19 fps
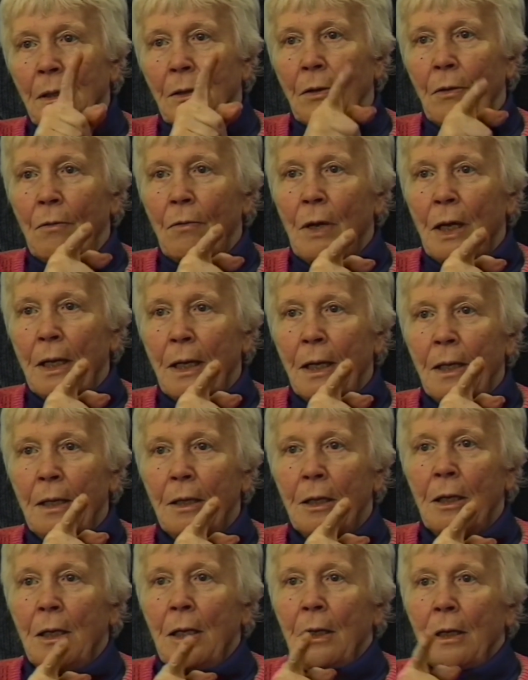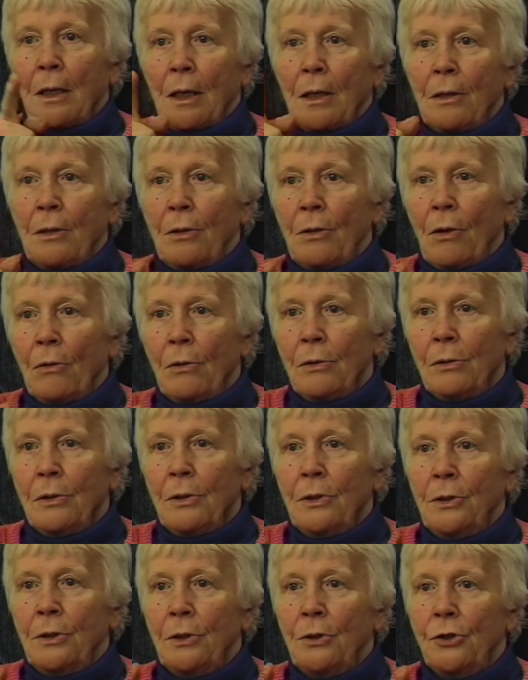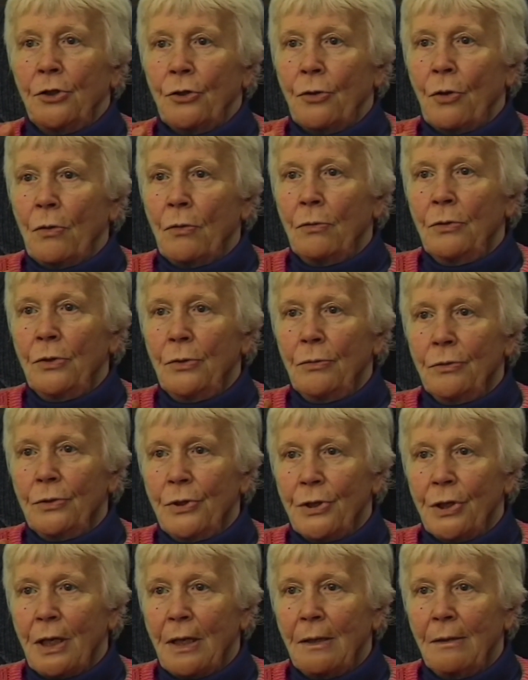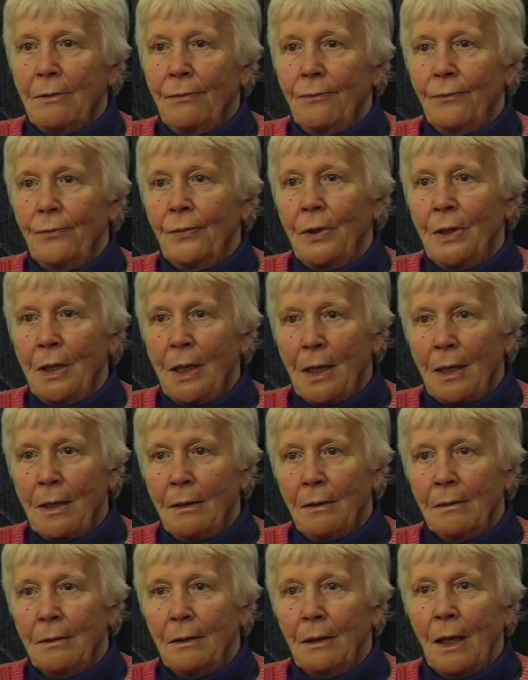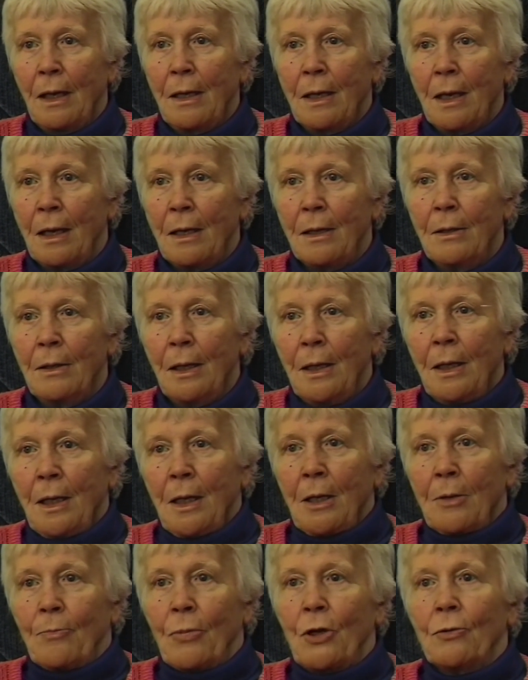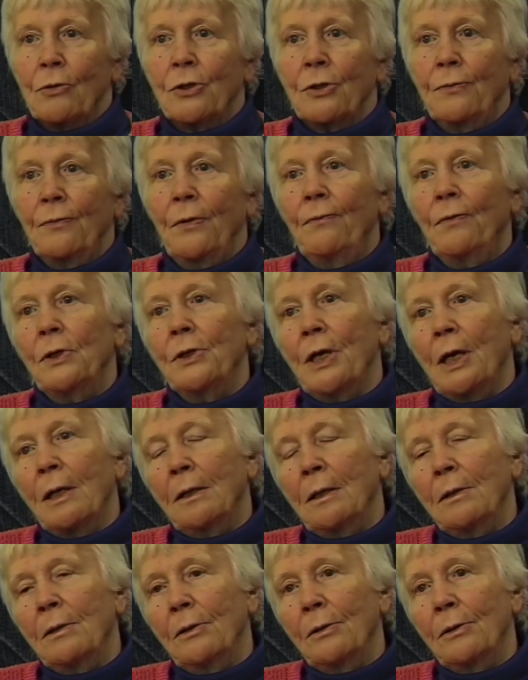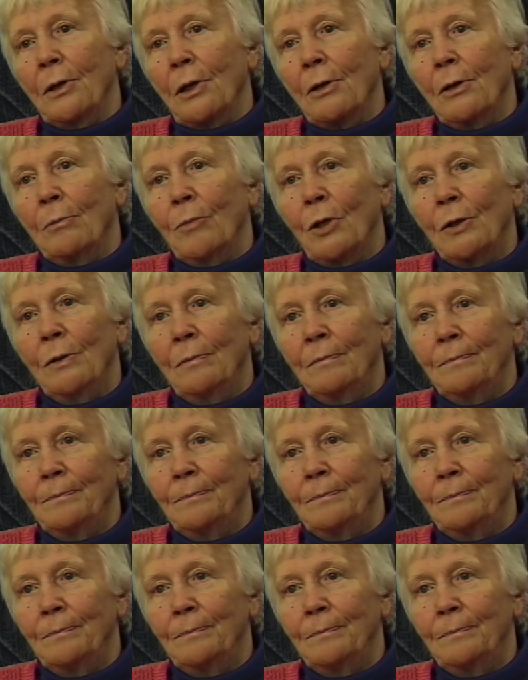Go ahead and don't show yourself here again, because we will get into trouble.